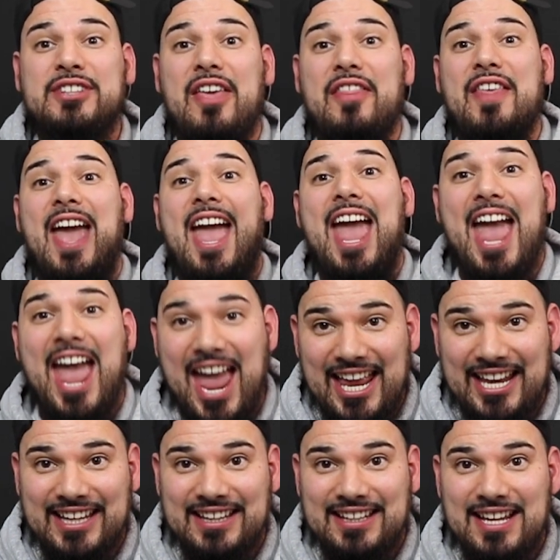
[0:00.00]
To the
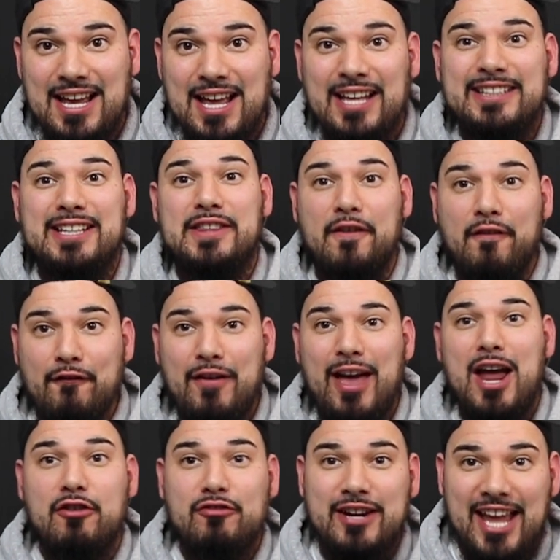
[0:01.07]
end, to the
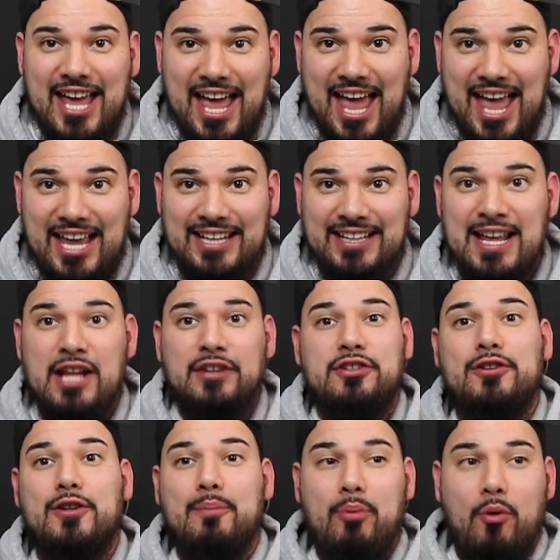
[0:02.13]
very end,
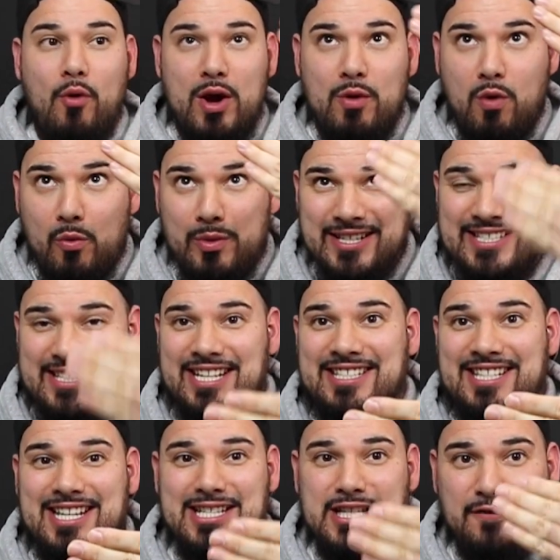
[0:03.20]
to the point where we see
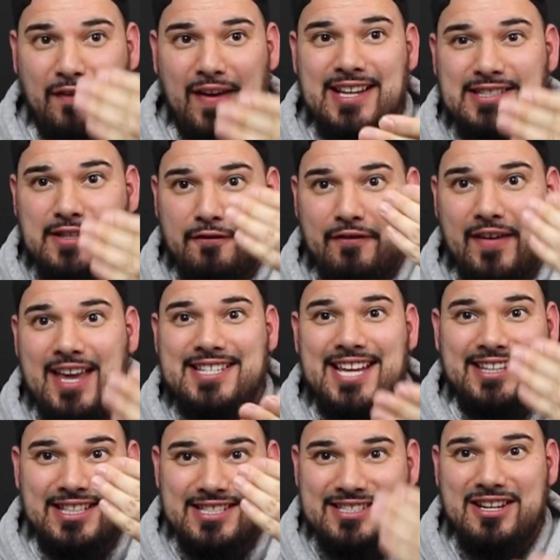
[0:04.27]
Jesus face to face
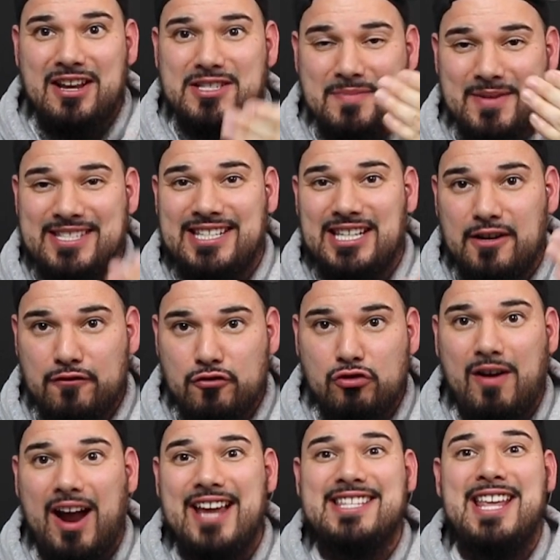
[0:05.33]
at the judgment seat of
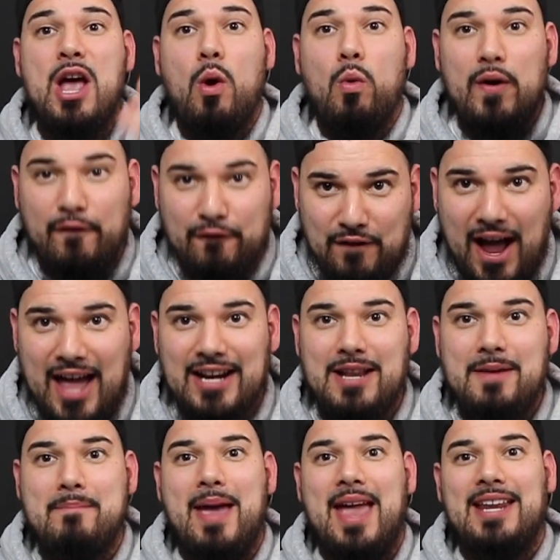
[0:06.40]
Christ. We
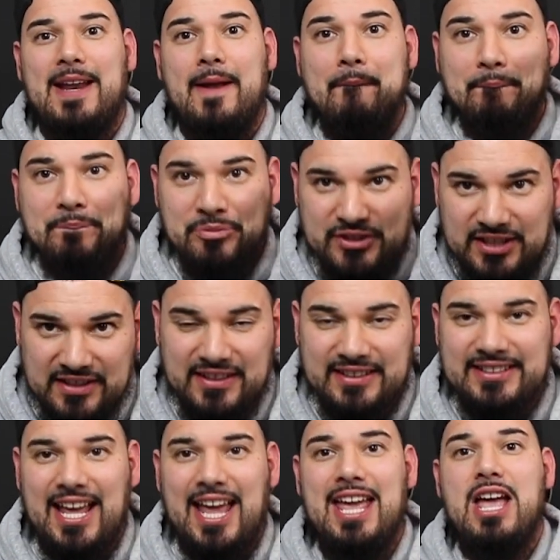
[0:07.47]
finally made it to the
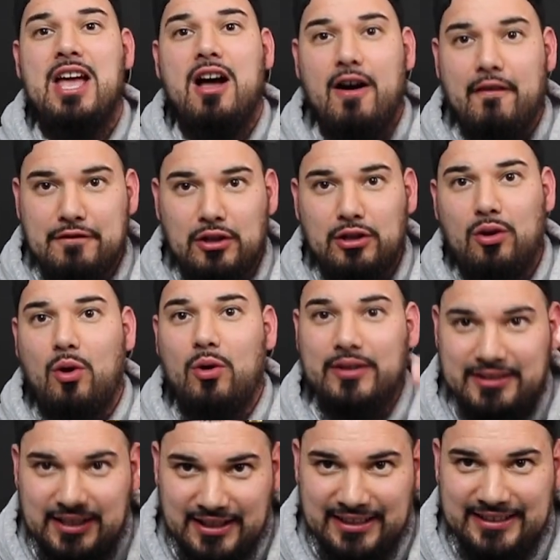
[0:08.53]
day of the
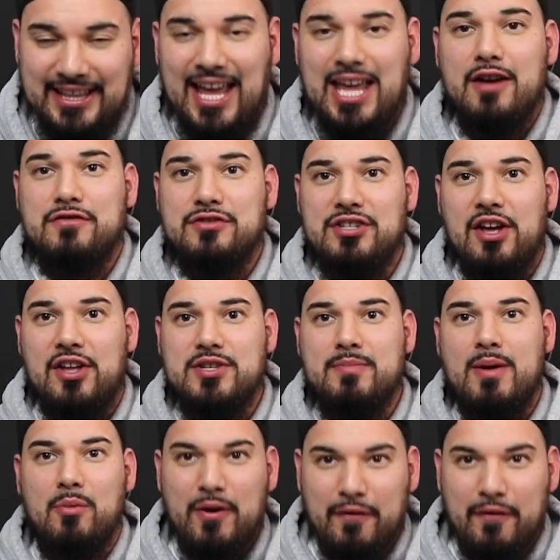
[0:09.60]
Lord, to the day of judgment.